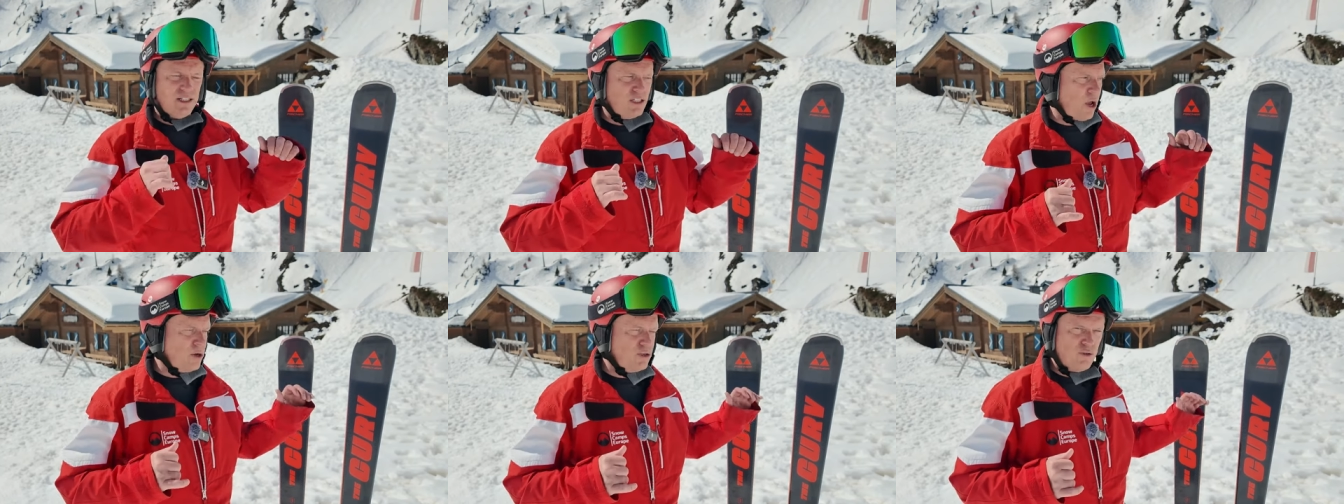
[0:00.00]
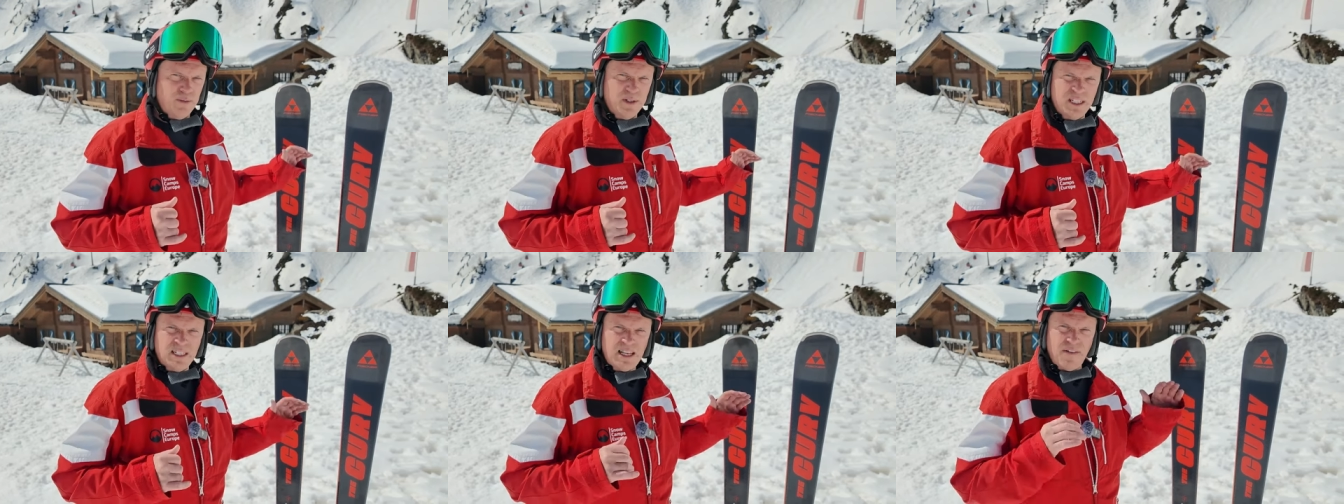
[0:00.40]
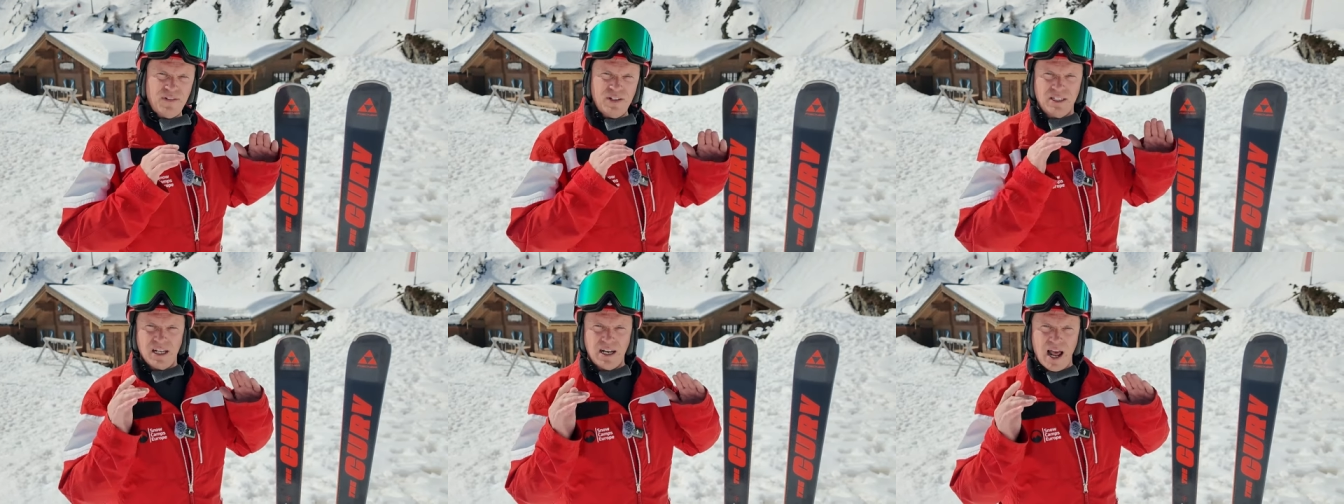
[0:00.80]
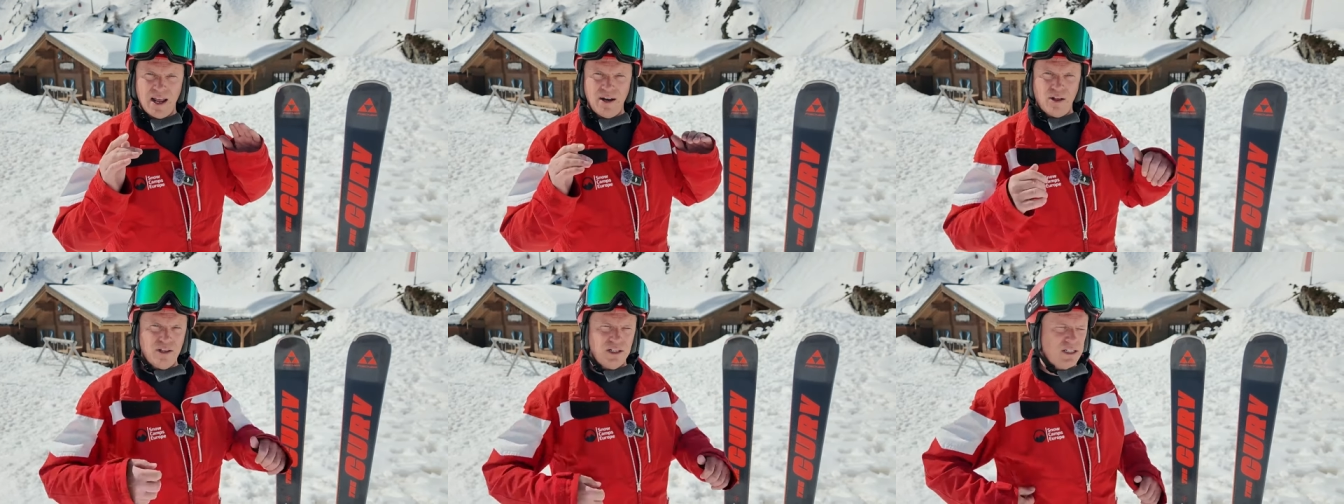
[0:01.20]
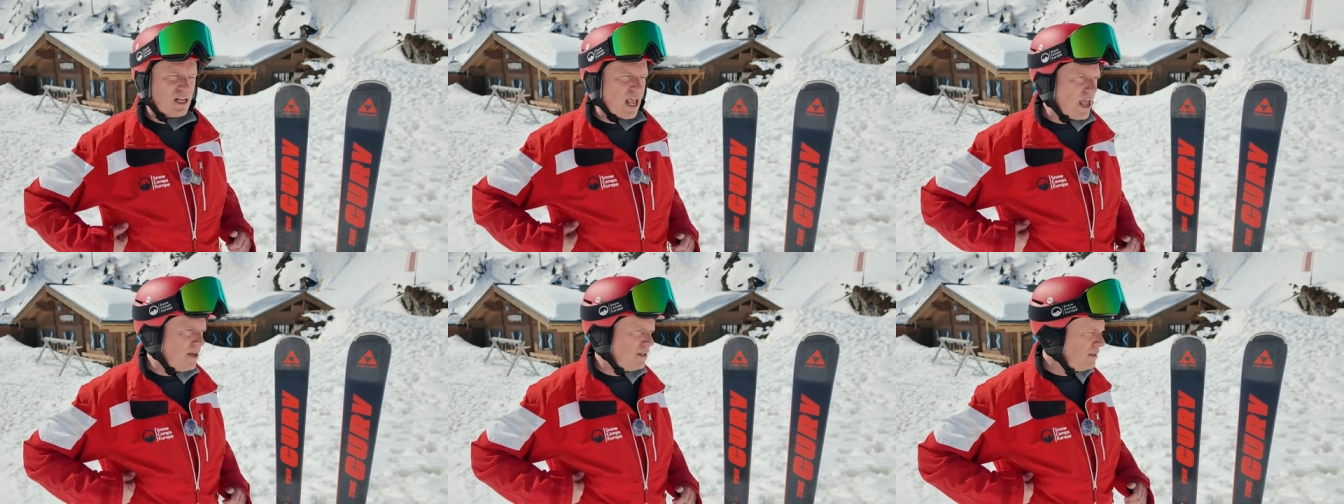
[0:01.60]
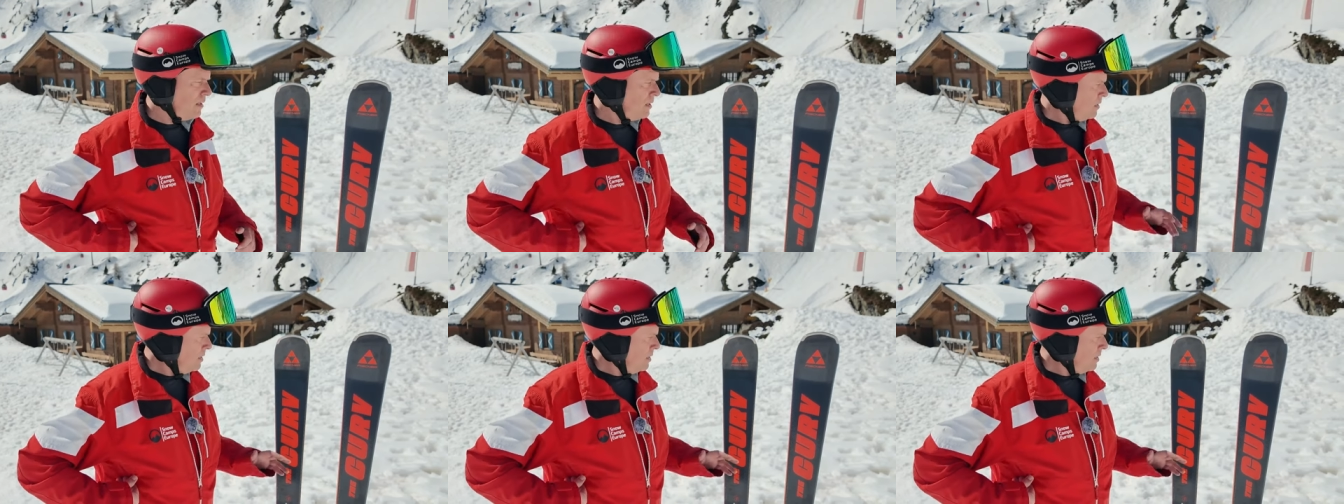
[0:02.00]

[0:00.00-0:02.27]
This goes from 7 to 9 on the scale,